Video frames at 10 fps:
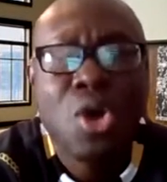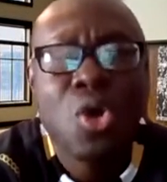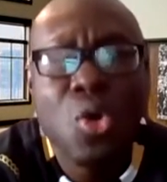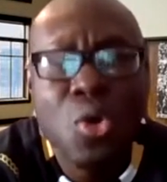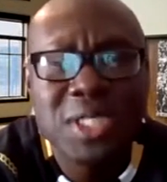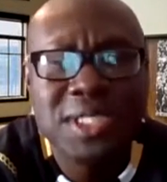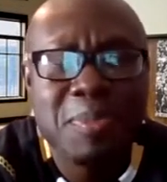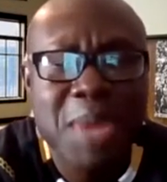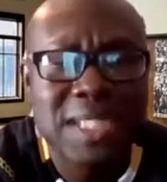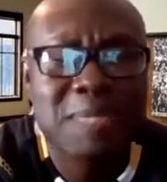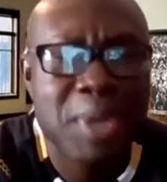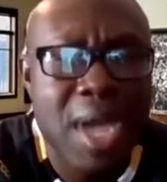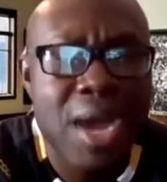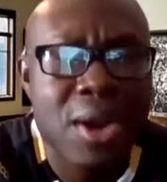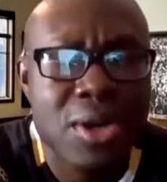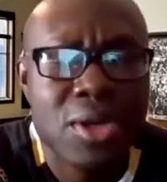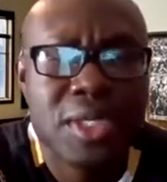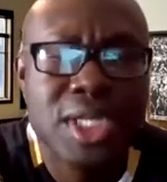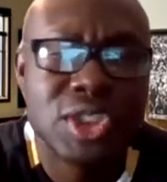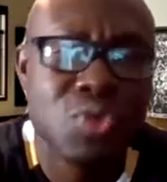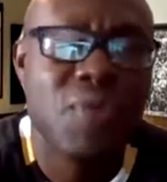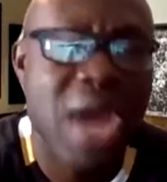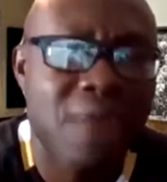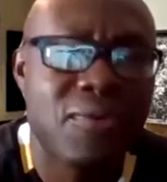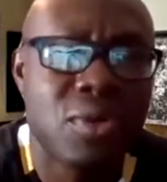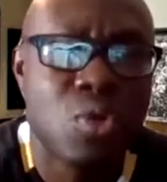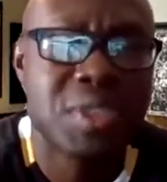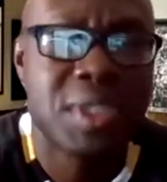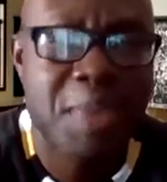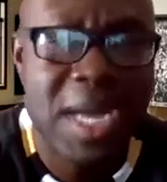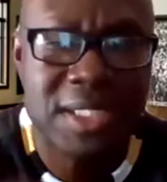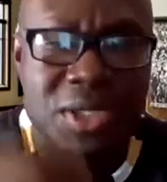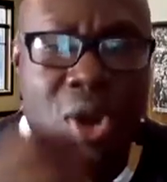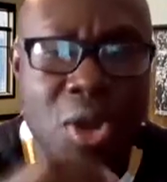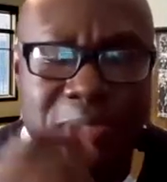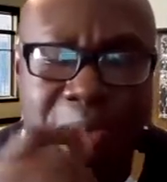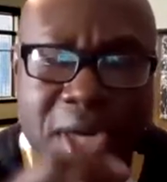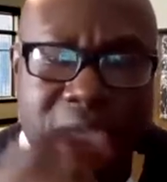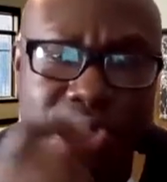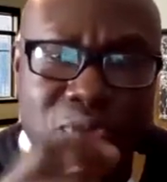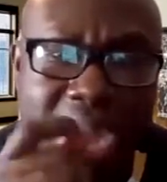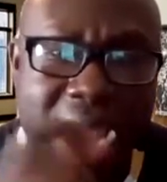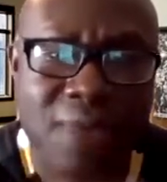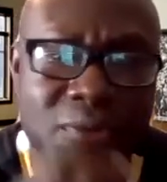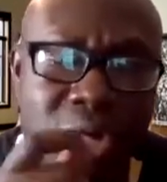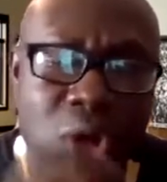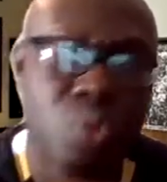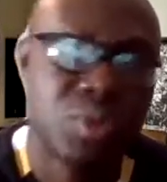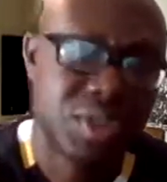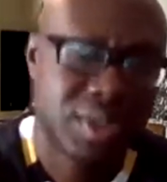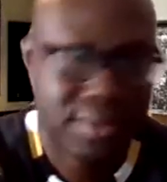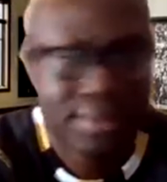Who is the best player that you've ever? Who's the best girls player that you've ever coached?